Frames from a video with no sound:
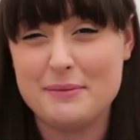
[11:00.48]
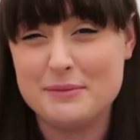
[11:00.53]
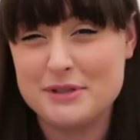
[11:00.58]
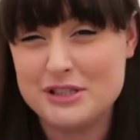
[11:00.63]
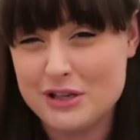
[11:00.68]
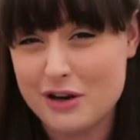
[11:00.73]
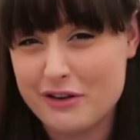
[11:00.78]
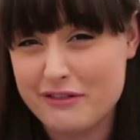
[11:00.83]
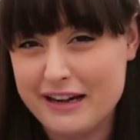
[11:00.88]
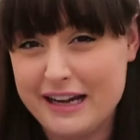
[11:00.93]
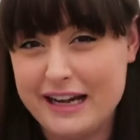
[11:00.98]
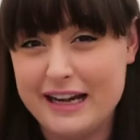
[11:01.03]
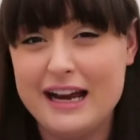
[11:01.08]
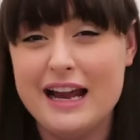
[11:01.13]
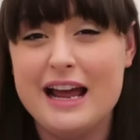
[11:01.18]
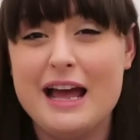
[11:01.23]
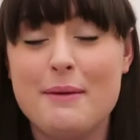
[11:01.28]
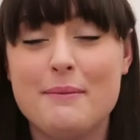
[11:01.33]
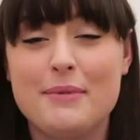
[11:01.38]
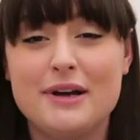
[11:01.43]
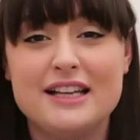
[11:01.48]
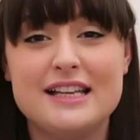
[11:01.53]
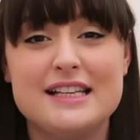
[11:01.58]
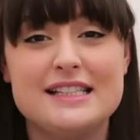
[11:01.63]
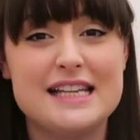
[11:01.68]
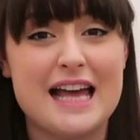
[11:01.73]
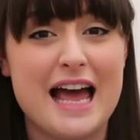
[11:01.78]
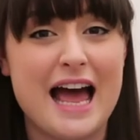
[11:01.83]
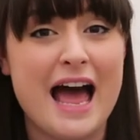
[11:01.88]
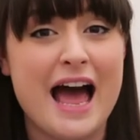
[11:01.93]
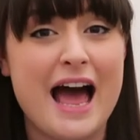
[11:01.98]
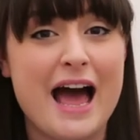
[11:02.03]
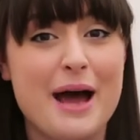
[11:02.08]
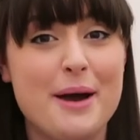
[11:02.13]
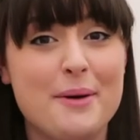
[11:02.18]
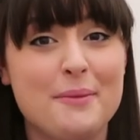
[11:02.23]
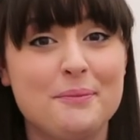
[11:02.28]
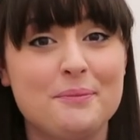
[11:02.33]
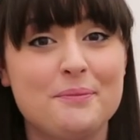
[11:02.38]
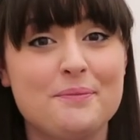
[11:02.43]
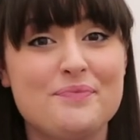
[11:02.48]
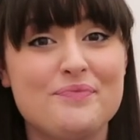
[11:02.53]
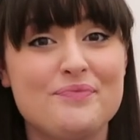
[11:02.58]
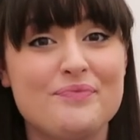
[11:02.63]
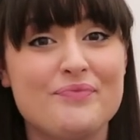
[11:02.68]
I'm sorry, but um,